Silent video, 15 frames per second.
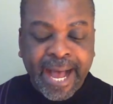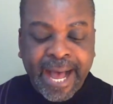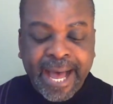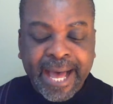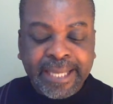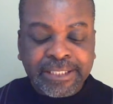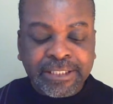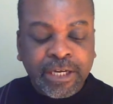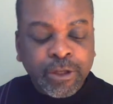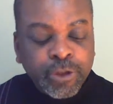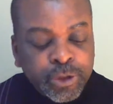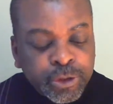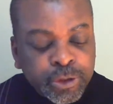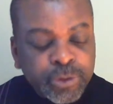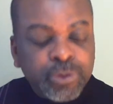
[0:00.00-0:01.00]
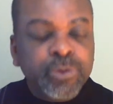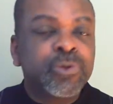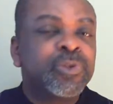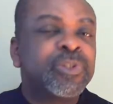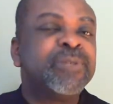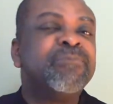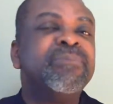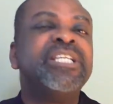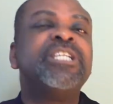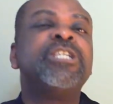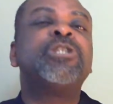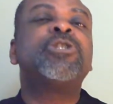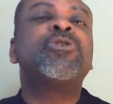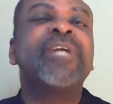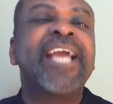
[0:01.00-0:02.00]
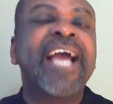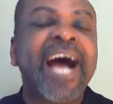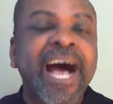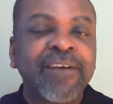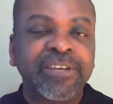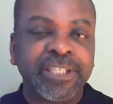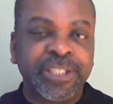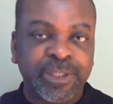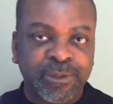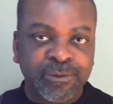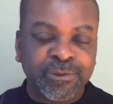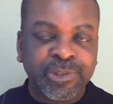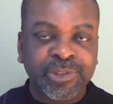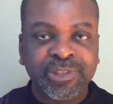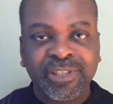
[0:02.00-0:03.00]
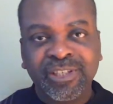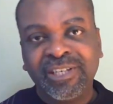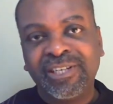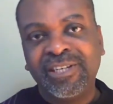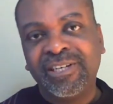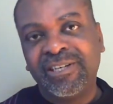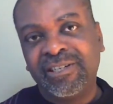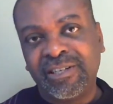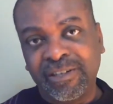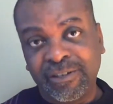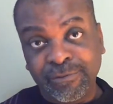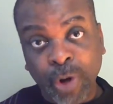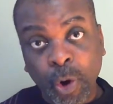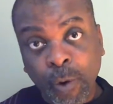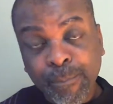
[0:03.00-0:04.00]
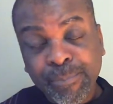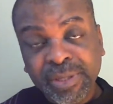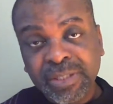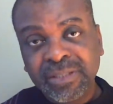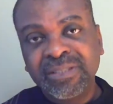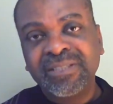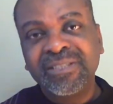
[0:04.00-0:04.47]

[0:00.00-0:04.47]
and through the ministry avenues of hope,